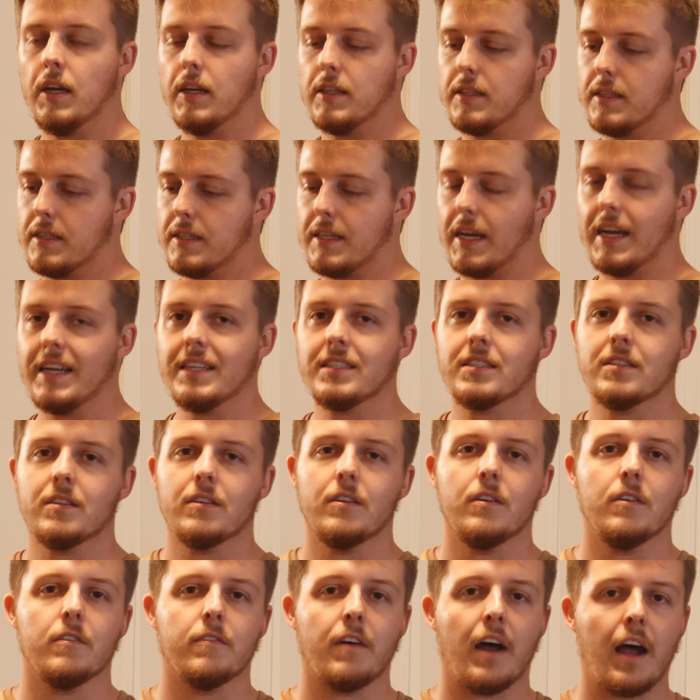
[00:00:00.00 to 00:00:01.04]
It's a test
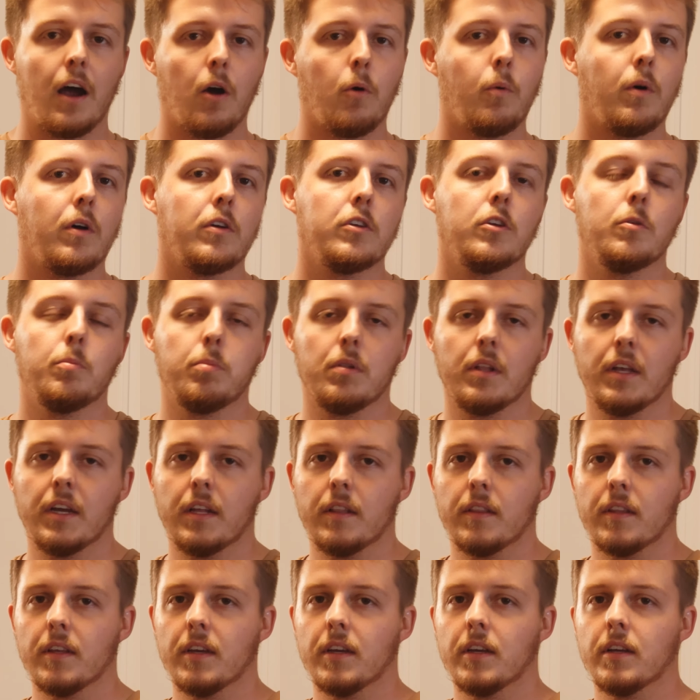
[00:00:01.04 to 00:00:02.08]
of how well you plan
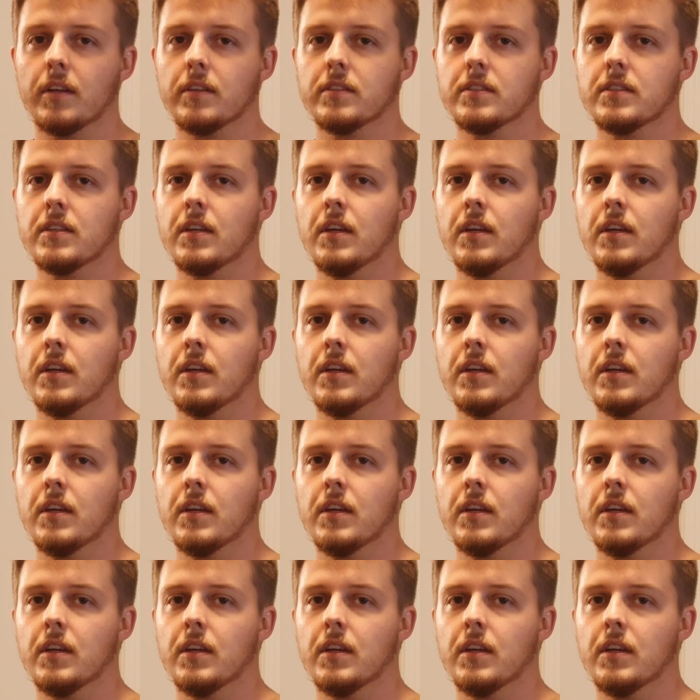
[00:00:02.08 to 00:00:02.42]
things